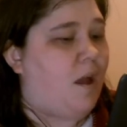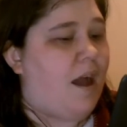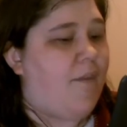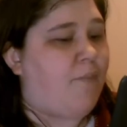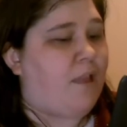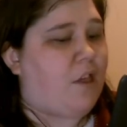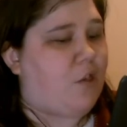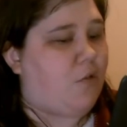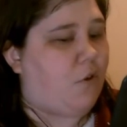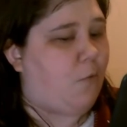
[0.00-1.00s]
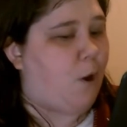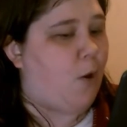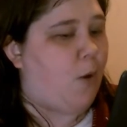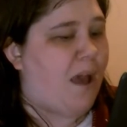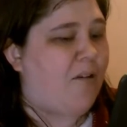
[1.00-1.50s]
I bless you to
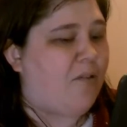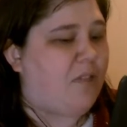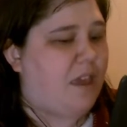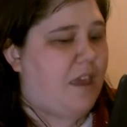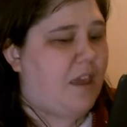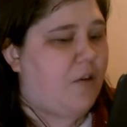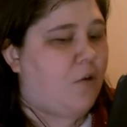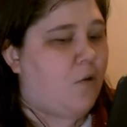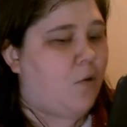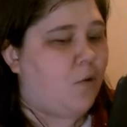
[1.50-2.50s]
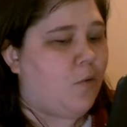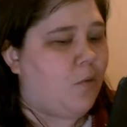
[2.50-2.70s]
grow healthy and whole.